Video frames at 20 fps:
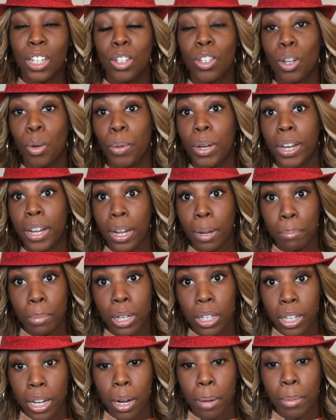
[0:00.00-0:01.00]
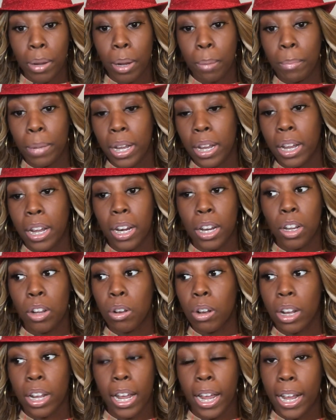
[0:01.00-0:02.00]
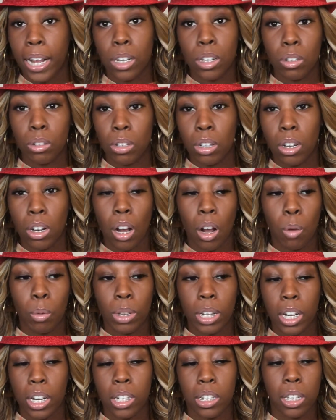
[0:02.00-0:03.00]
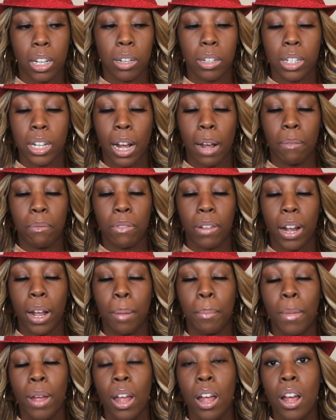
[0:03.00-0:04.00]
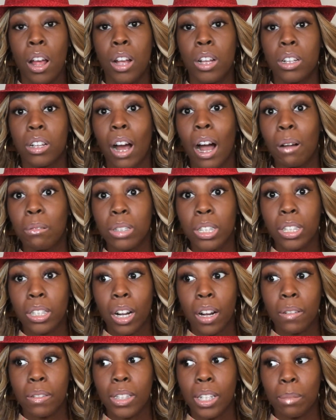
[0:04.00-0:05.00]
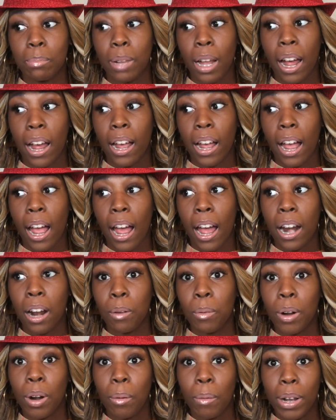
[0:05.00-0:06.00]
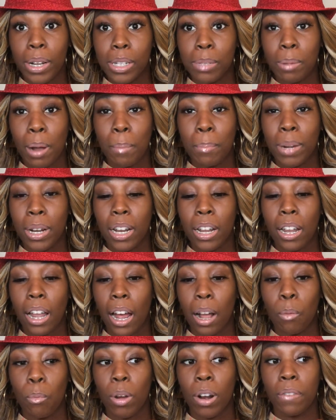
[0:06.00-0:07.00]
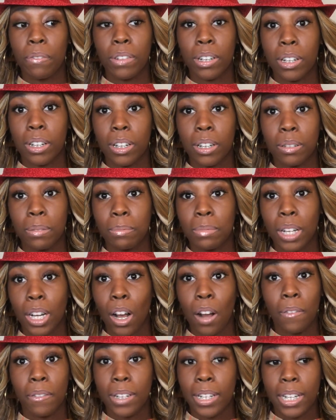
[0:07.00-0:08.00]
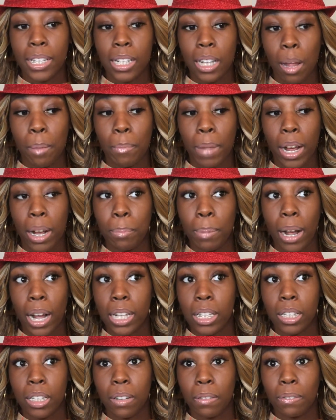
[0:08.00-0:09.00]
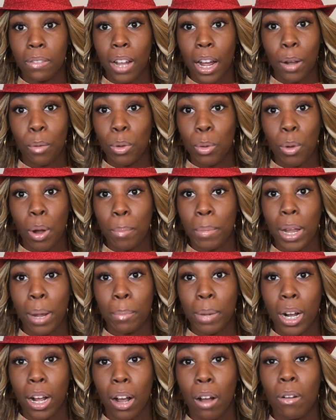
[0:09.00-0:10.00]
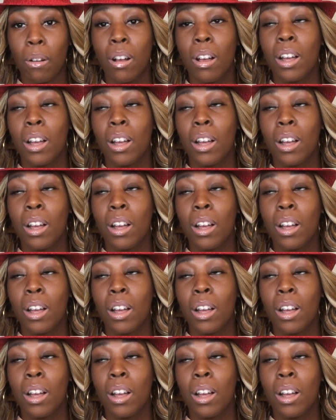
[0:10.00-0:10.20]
So we did book the Airbnb, and you could cancel, within a certain time frame. So I was nervous. I'm like, I don't want to waste my money. Like, what if the COVID test come back positive? Like, we won't be able to go.